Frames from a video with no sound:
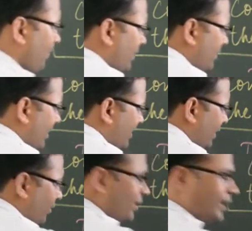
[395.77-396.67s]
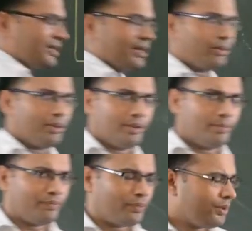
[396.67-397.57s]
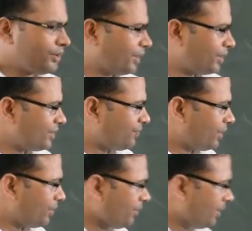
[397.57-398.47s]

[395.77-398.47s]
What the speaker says: is the SI unit, as I told you before in this video,